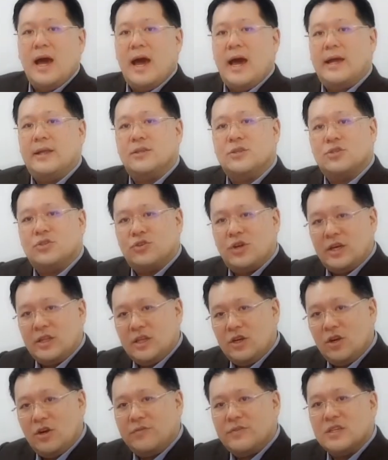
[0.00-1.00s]
and
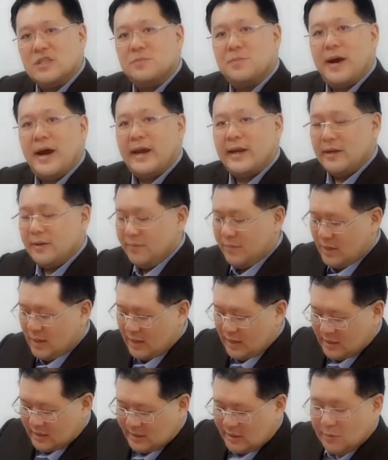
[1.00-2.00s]
strengthening of the spine,
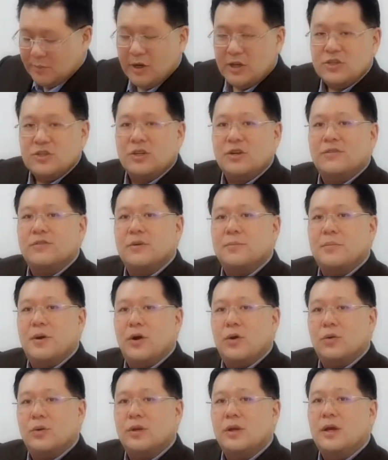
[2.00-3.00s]
stimulation of the
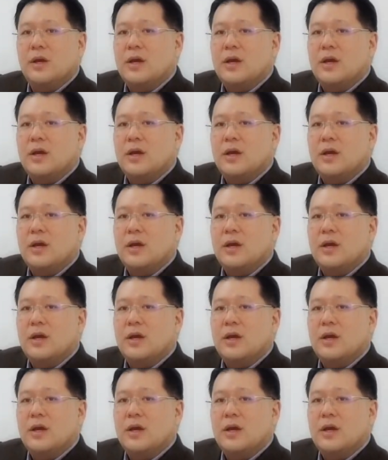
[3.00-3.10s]
bone,